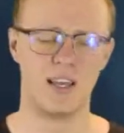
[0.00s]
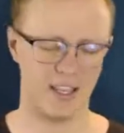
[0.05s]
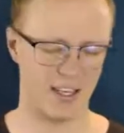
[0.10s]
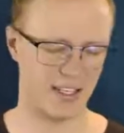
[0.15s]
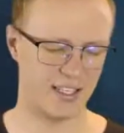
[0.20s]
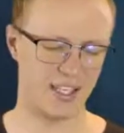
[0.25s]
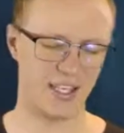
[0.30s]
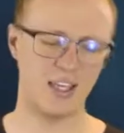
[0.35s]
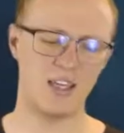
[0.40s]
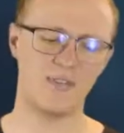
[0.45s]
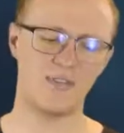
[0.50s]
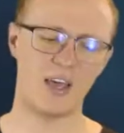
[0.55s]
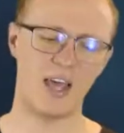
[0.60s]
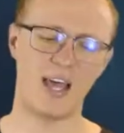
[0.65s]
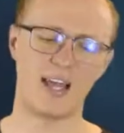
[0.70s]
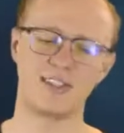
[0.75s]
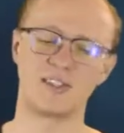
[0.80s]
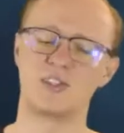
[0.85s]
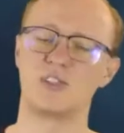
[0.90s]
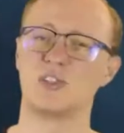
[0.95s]
It either
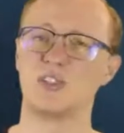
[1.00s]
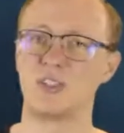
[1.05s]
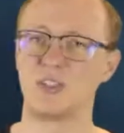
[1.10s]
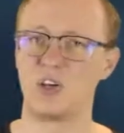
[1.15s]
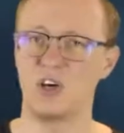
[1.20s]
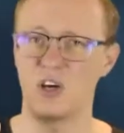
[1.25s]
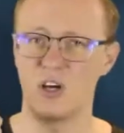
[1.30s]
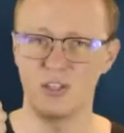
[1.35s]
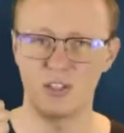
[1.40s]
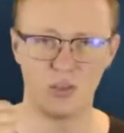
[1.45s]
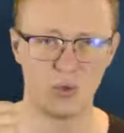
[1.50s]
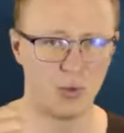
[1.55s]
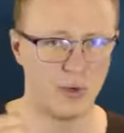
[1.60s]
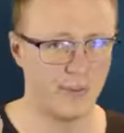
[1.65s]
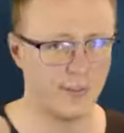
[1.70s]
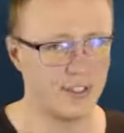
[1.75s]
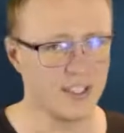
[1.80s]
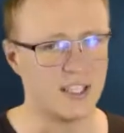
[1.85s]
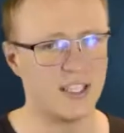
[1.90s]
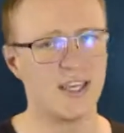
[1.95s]
has to start
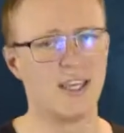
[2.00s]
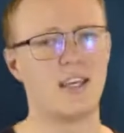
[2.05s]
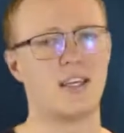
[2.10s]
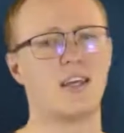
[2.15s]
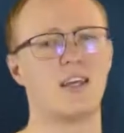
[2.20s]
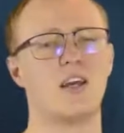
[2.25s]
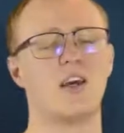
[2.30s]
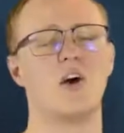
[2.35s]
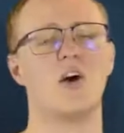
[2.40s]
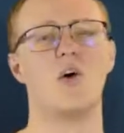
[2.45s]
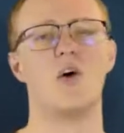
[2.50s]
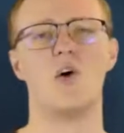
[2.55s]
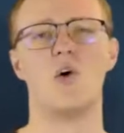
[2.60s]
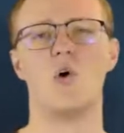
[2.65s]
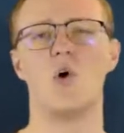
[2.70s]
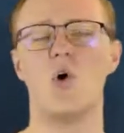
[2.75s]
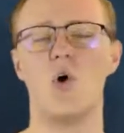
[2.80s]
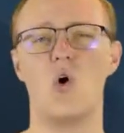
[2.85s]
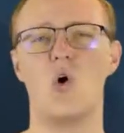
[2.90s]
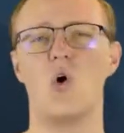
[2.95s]
with T
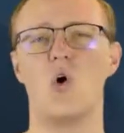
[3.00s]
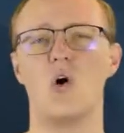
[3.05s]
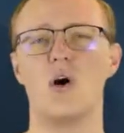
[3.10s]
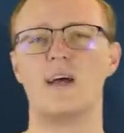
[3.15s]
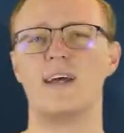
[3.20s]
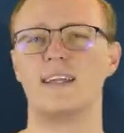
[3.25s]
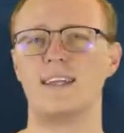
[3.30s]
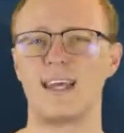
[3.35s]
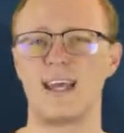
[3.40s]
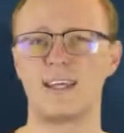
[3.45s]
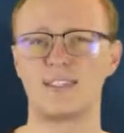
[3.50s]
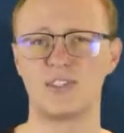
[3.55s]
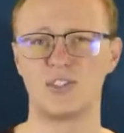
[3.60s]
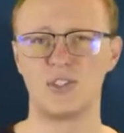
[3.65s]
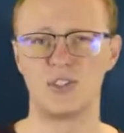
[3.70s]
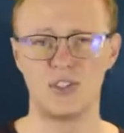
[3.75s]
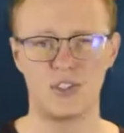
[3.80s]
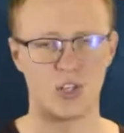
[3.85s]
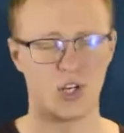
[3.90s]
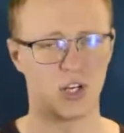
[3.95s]
or it has
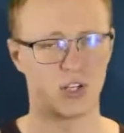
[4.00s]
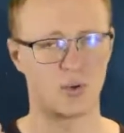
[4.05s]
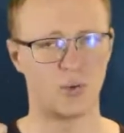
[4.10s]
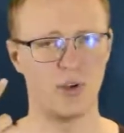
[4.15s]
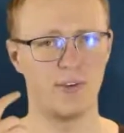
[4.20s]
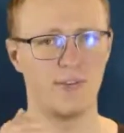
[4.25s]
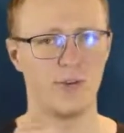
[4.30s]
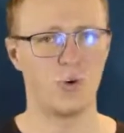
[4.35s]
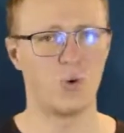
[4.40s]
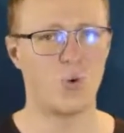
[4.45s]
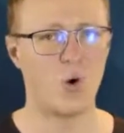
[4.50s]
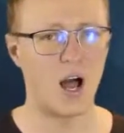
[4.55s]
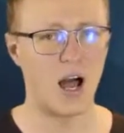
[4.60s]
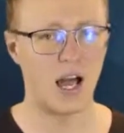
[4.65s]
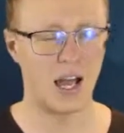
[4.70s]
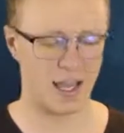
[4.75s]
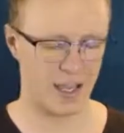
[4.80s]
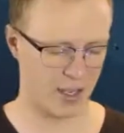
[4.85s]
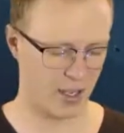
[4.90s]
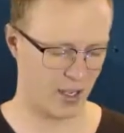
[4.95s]
to start with
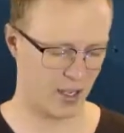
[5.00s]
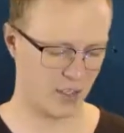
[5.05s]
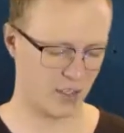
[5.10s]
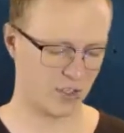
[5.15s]
Y.